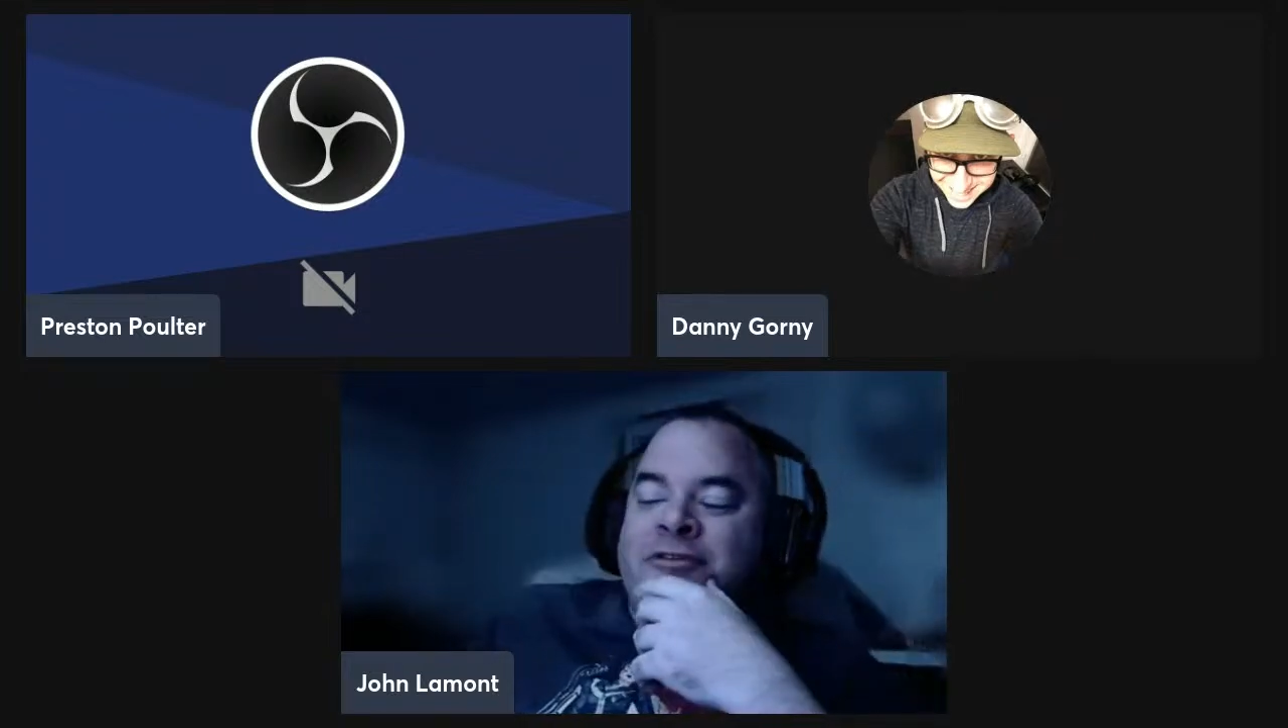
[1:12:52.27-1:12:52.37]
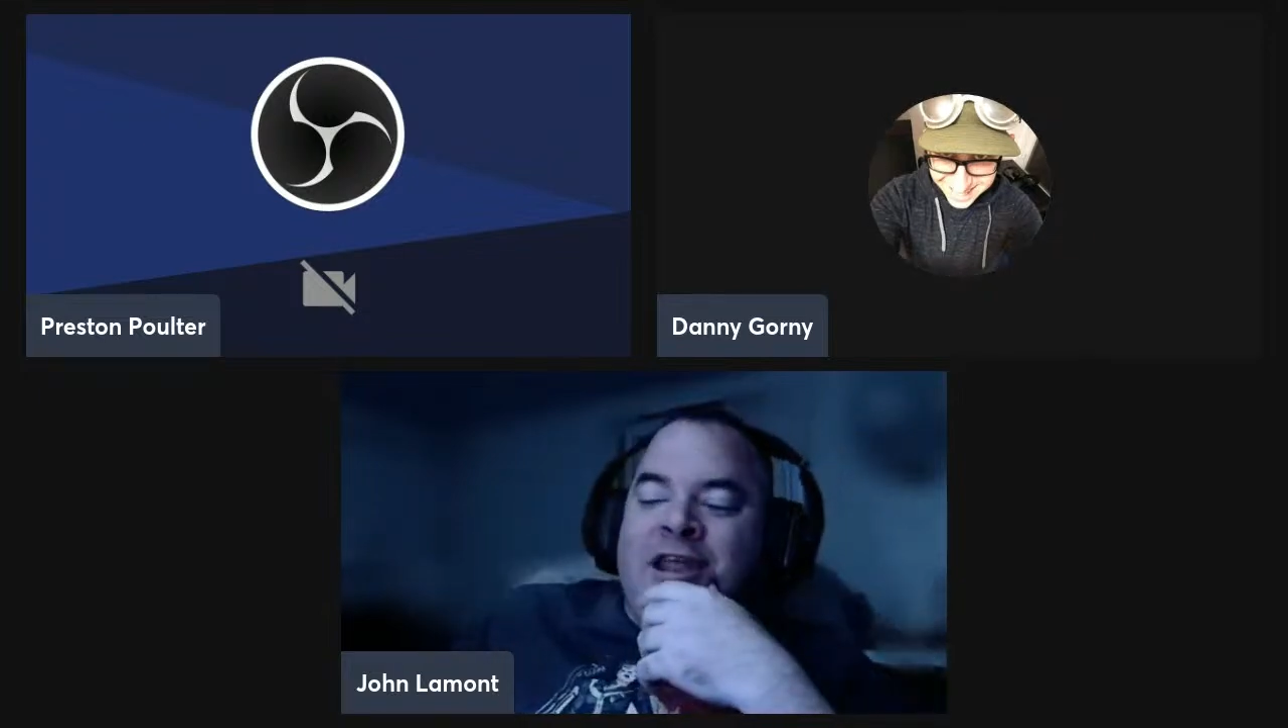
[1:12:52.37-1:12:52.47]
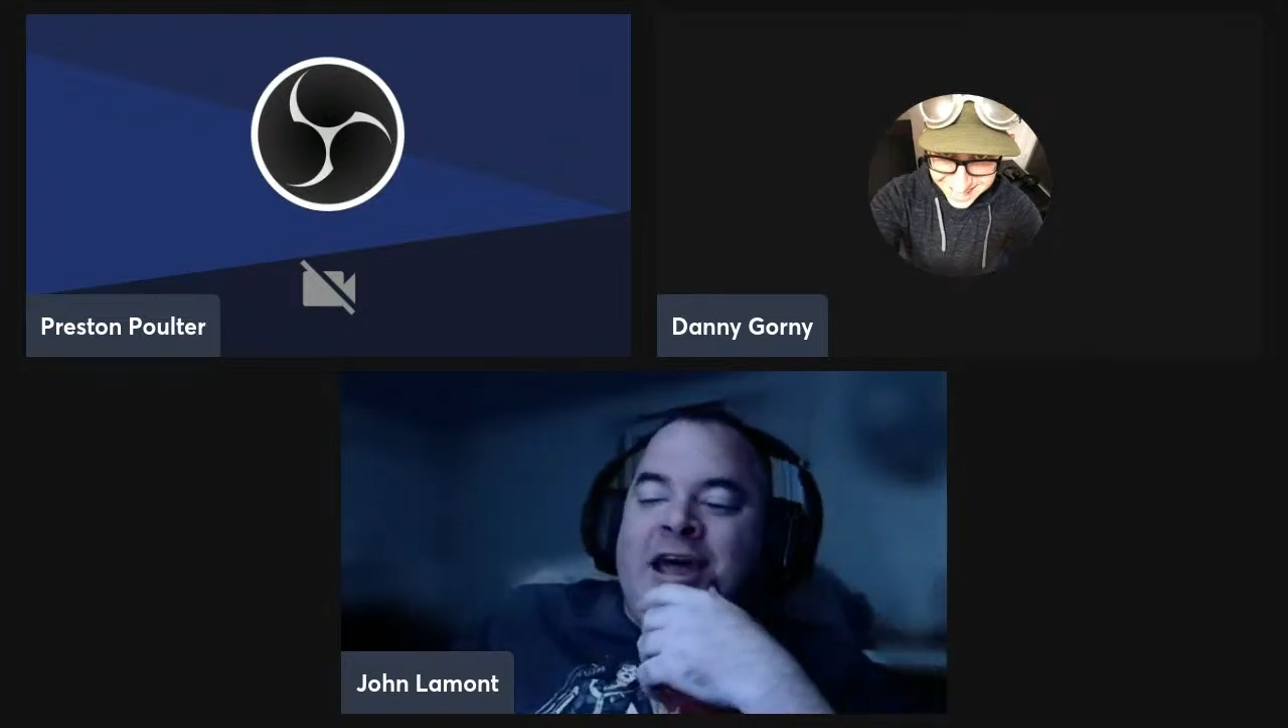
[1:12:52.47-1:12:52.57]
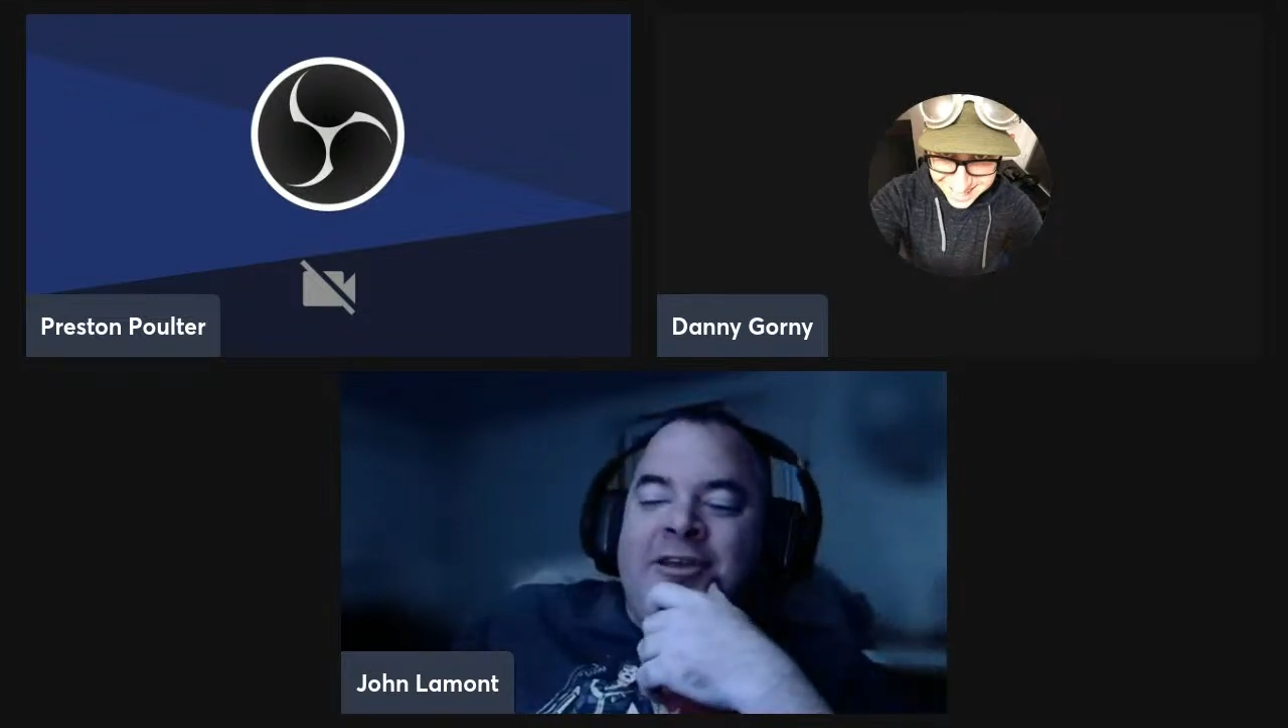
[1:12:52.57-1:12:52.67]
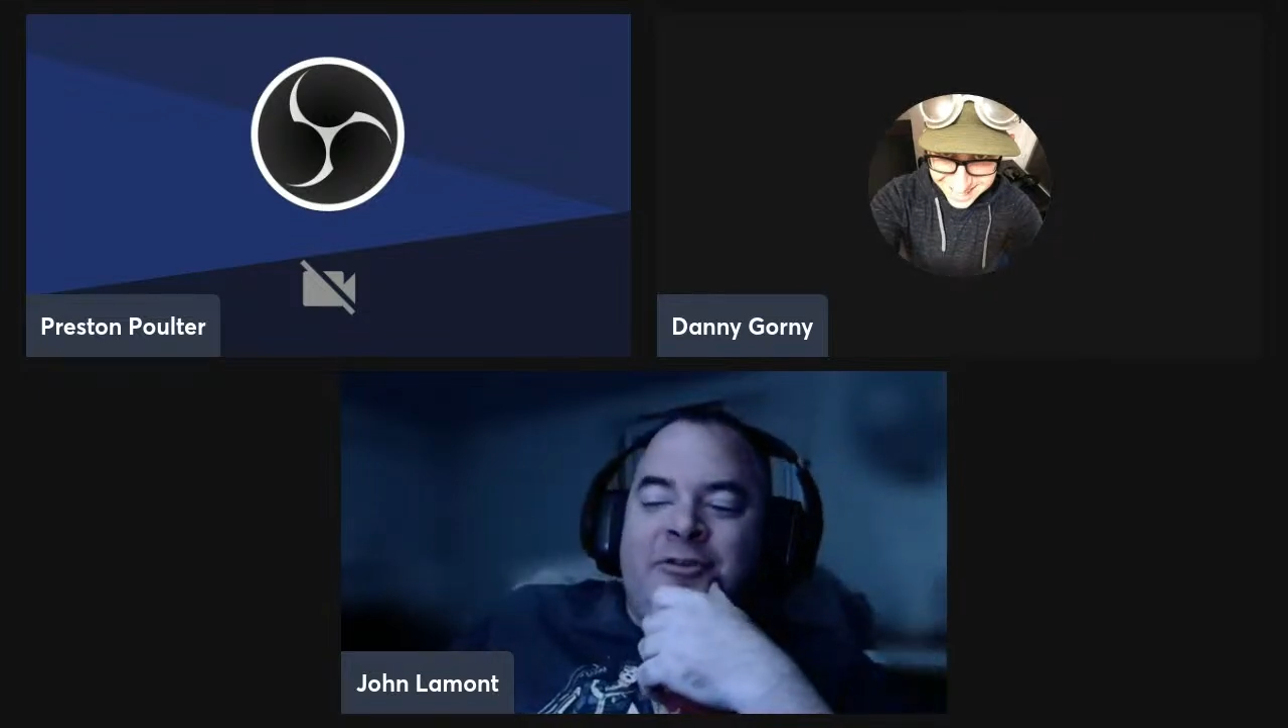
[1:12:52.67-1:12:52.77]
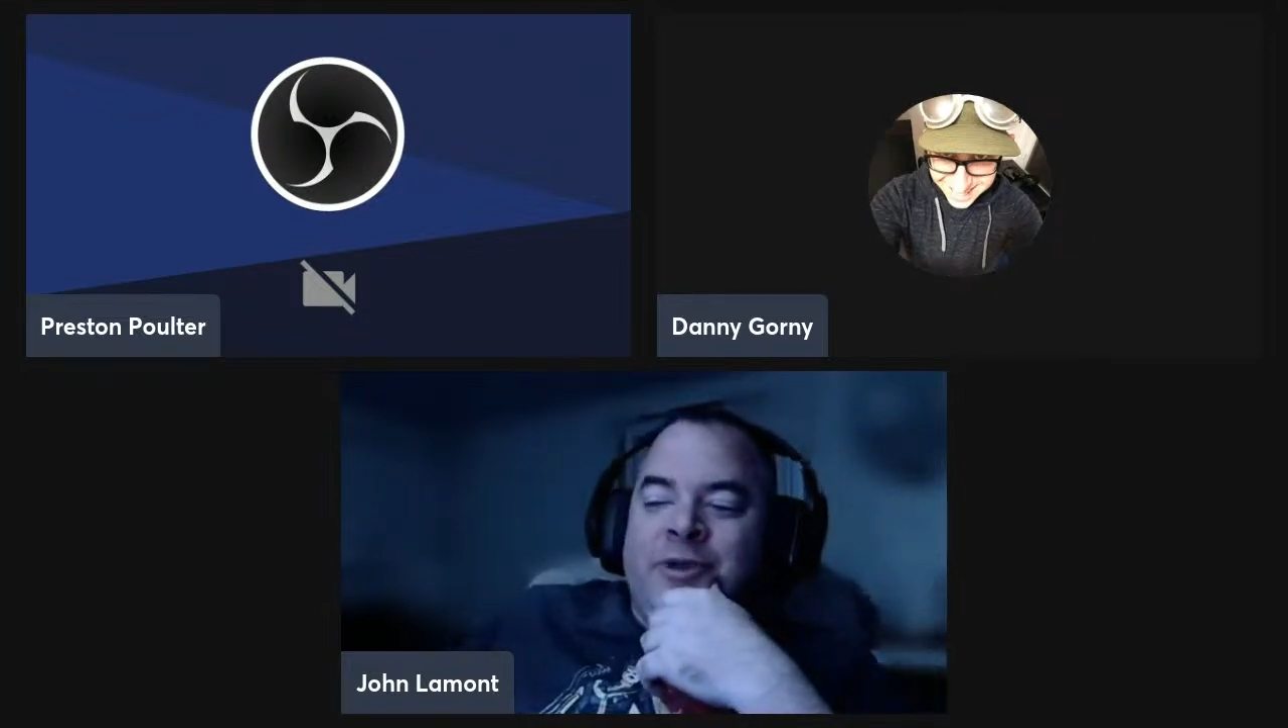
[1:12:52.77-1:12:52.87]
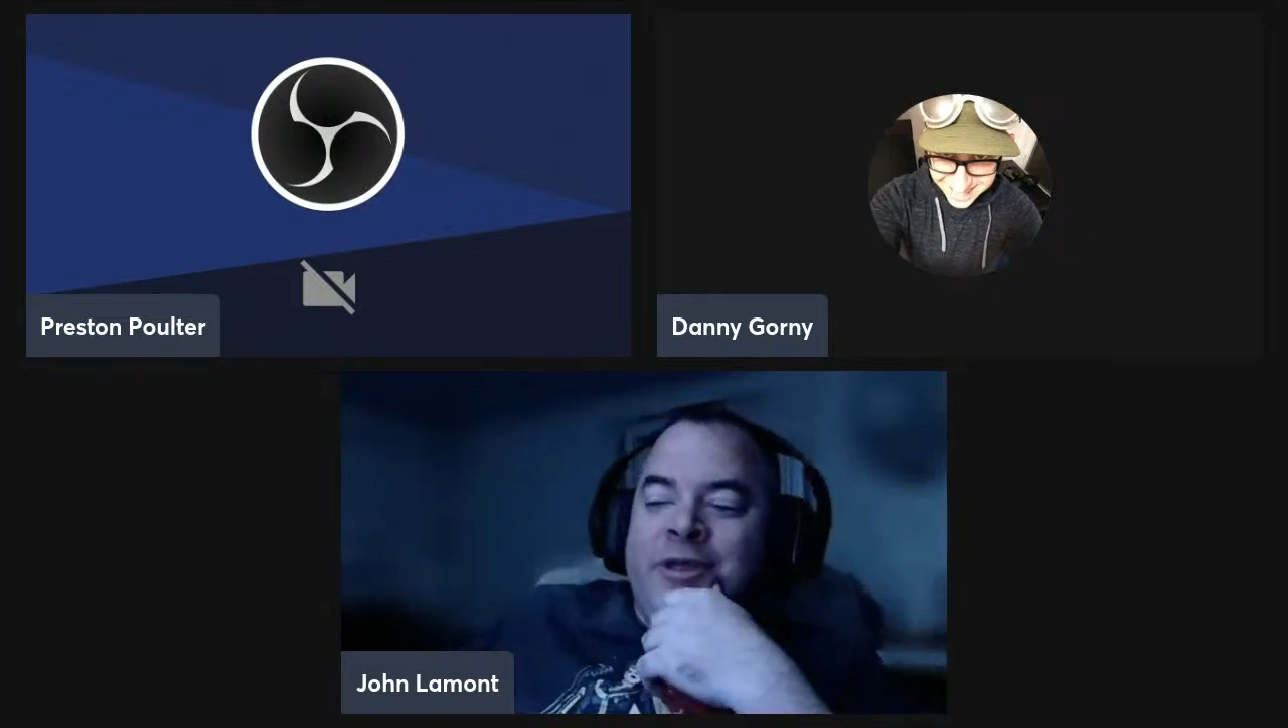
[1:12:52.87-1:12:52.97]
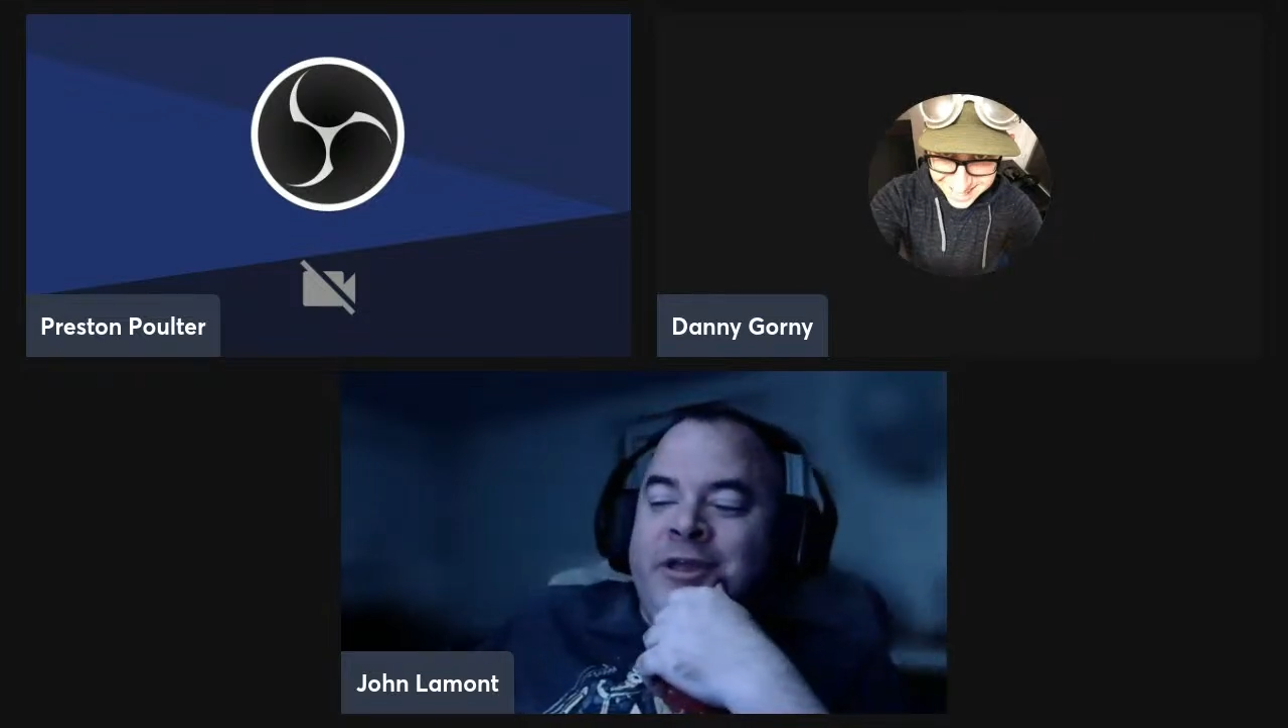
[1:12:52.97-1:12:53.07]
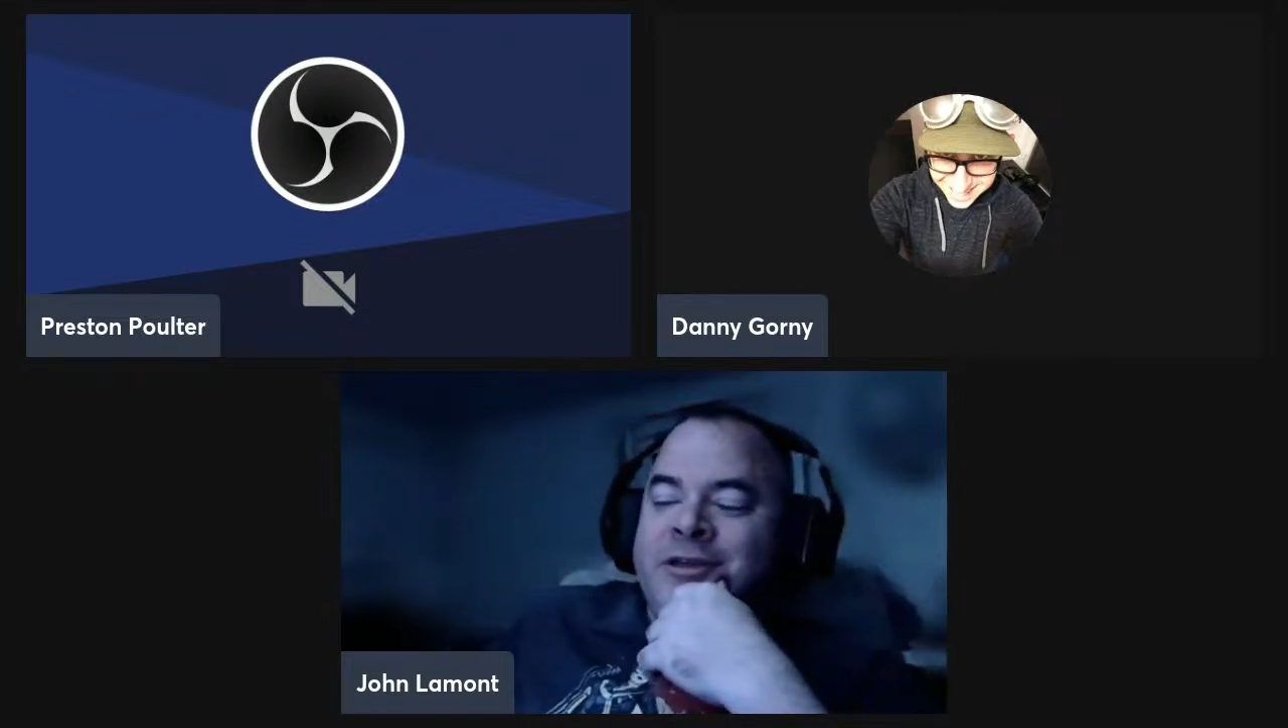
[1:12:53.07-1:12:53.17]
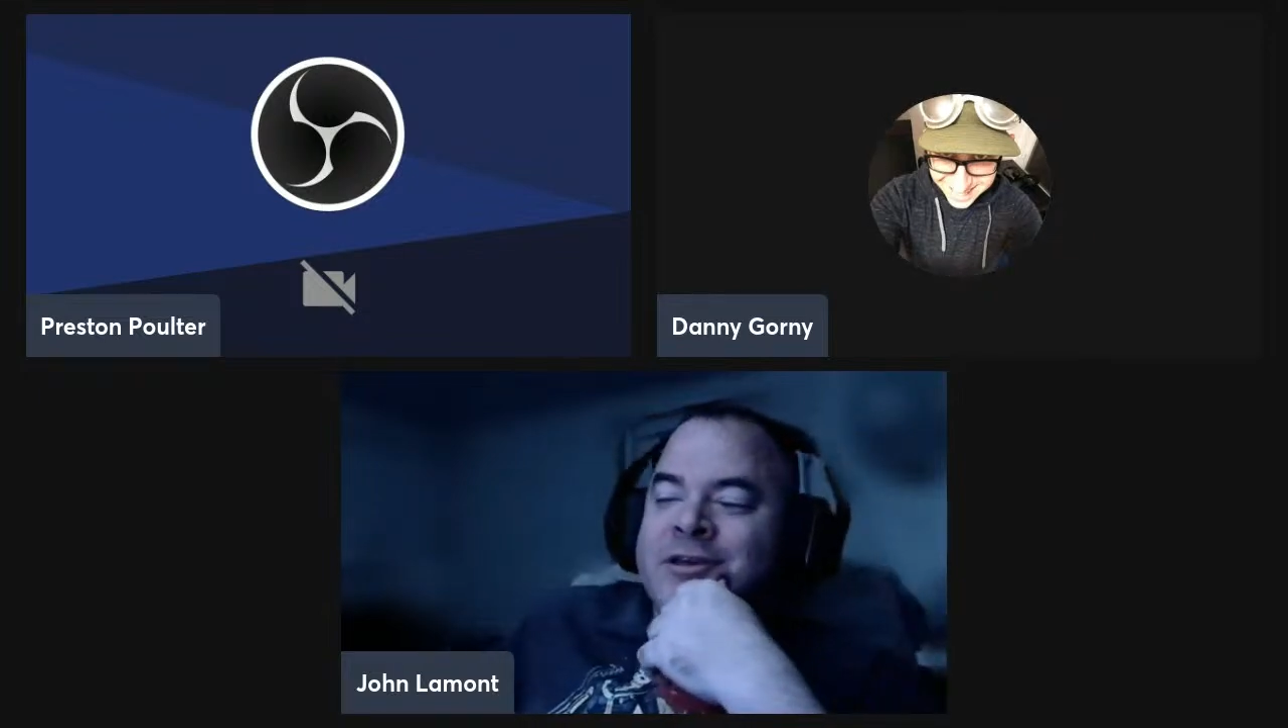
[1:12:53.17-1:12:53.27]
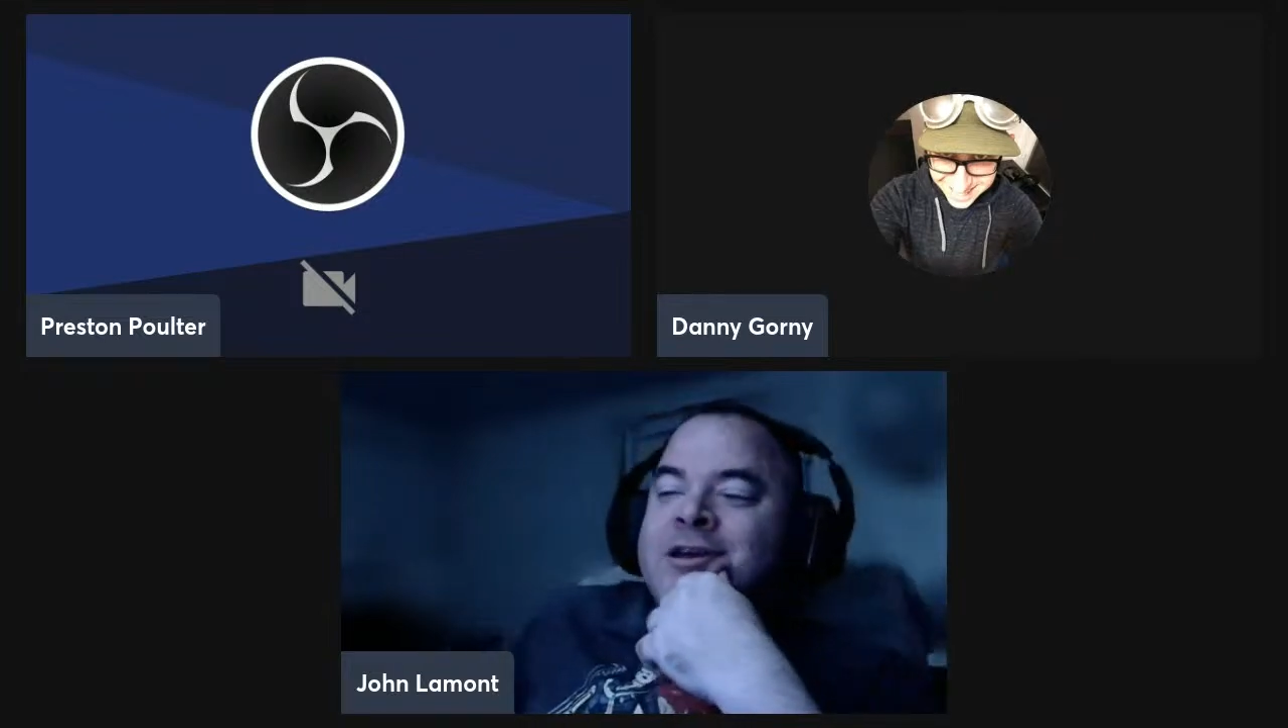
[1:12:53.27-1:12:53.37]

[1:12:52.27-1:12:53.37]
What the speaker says: last week